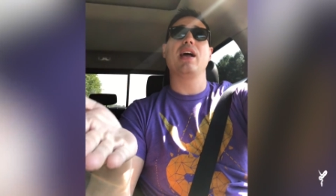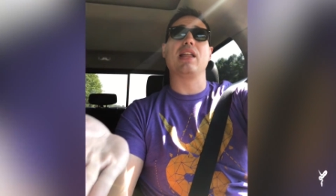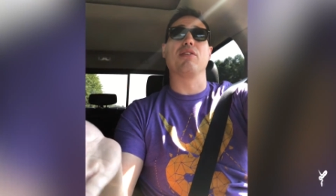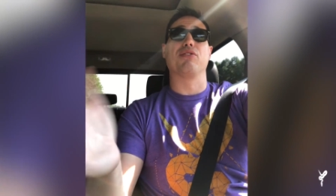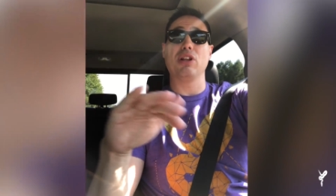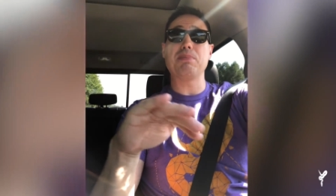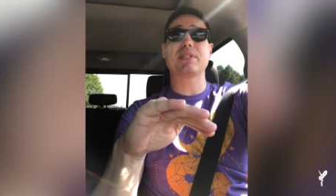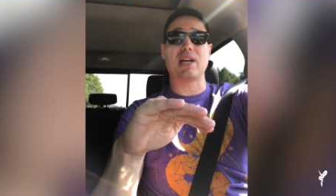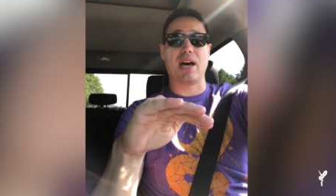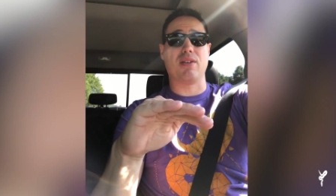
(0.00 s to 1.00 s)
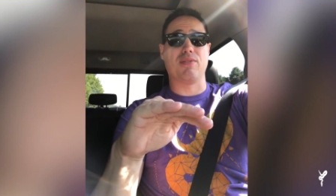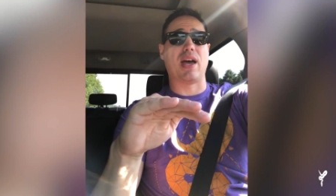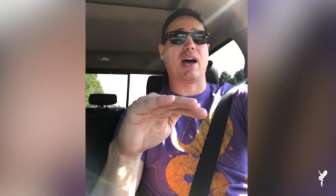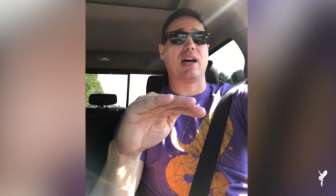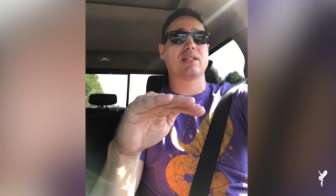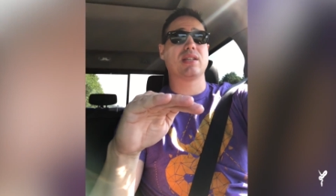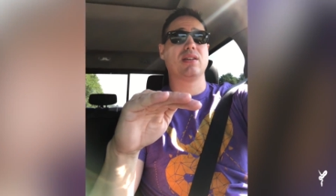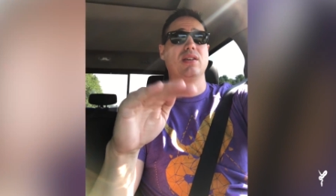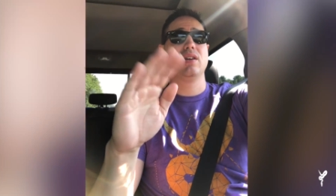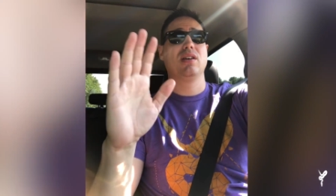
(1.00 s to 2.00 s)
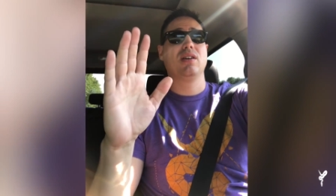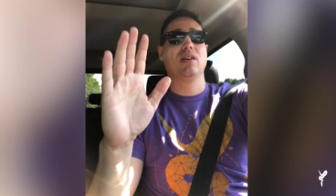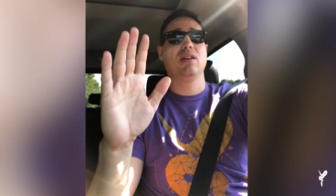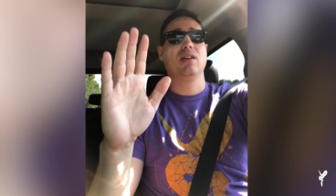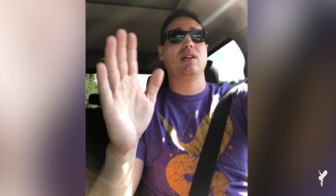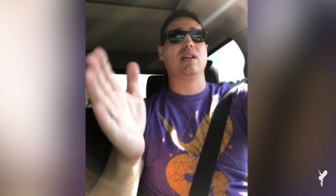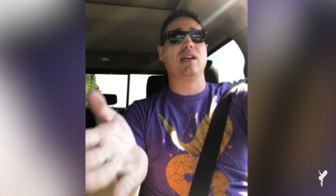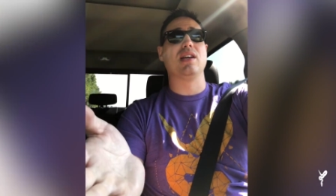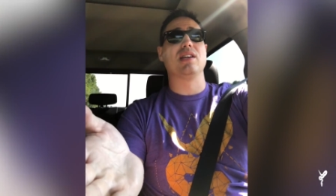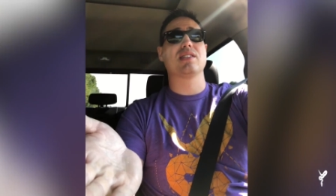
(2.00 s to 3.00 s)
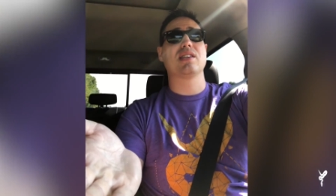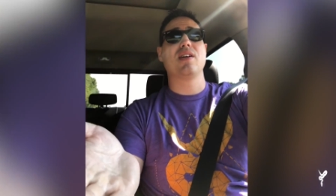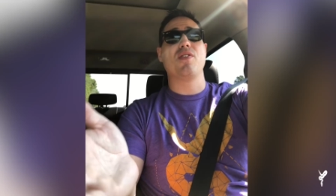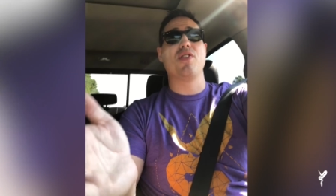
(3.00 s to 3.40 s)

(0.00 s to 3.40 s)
And the flip side of that is